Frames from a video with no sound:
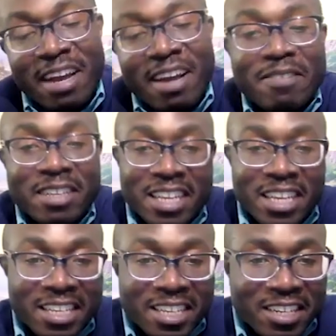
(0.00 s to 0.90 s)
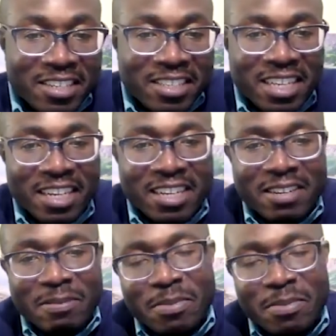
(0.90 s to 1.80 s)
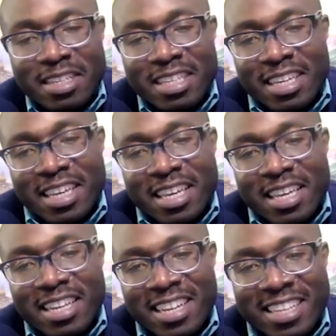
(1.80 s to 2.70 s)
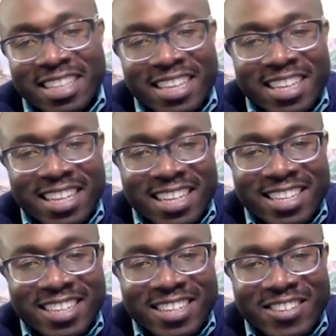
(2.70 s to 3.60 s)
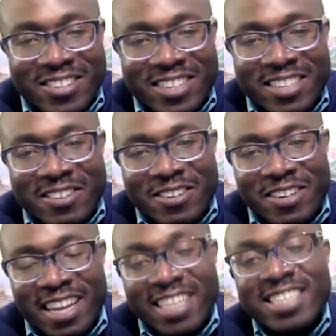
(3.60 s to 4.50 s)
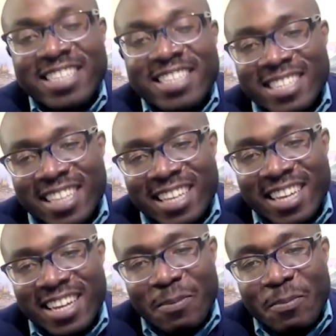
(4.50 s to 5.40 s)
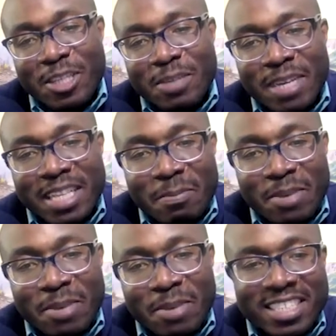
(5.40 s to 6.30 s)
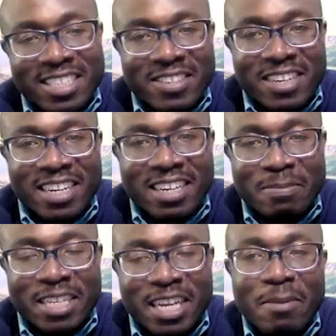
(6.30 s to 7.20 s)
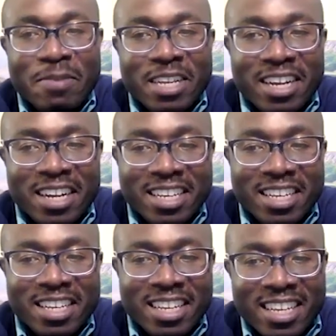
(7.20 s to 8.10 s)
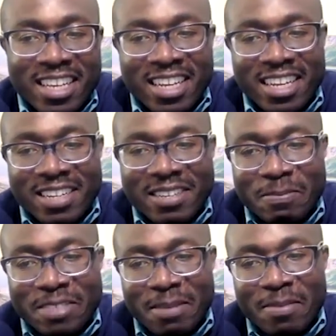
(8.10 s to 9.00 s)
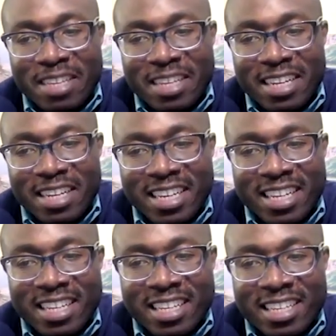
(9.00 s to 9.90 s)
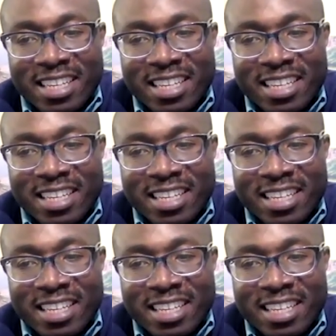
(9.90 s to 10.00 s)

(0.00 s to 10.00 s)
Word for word: five to 10 years. Um, but again, I think that, you know, you know, engineers, I think are much better place to um, chime in on um, something like that.